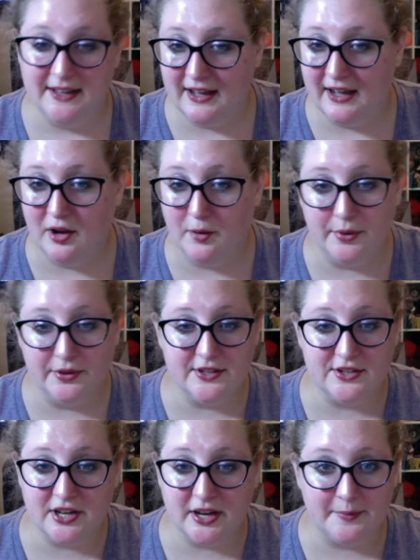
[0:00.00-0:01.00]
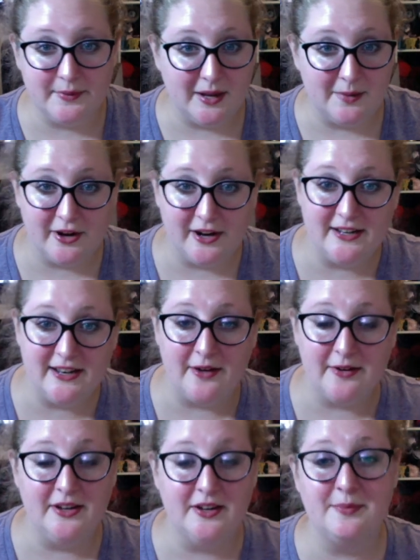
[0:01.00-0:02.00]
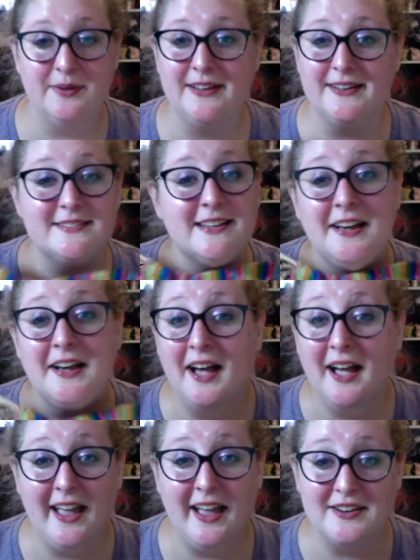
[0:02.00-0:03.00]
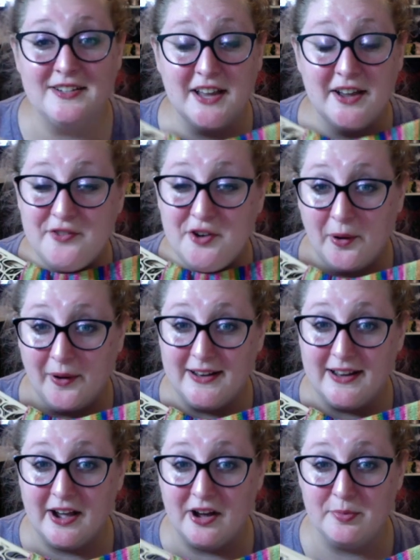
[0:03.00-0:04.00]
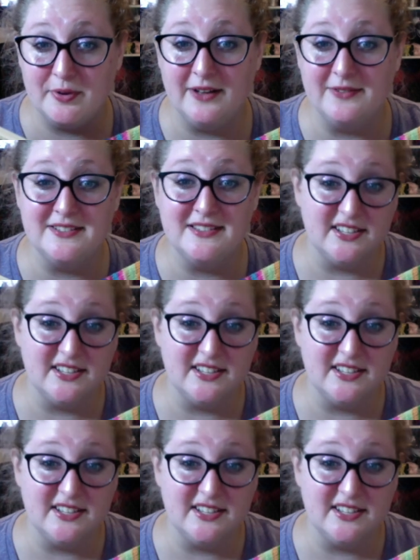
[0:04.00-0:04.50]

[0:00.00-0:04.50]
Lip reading: I'll put the shop name right down here because I actually have no idea how to pronounce it.